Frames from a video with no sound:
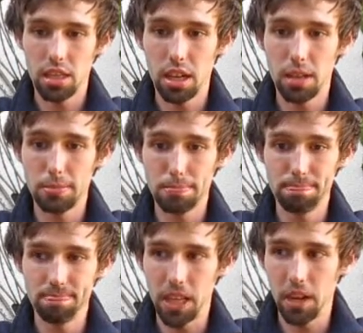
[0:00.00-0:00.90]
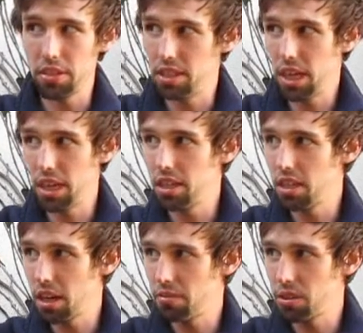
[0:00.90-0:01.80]
Um, every day
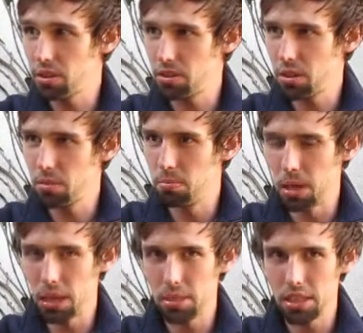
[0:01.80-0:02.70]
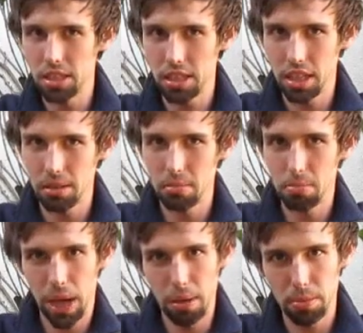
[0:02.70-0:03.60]
here I feel so babied
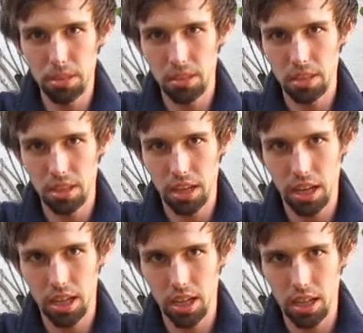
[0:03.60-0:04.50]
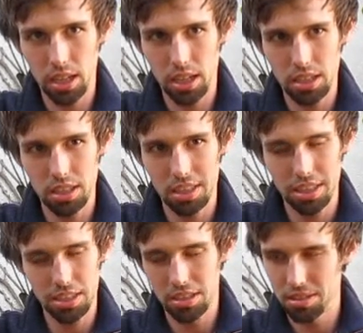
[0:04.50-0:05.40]
and pampered that I,
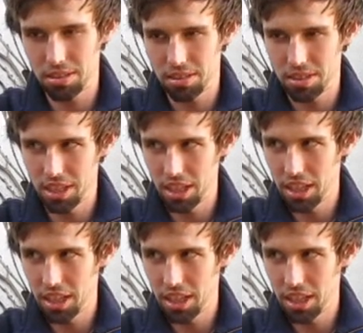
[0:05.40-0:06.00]
it's,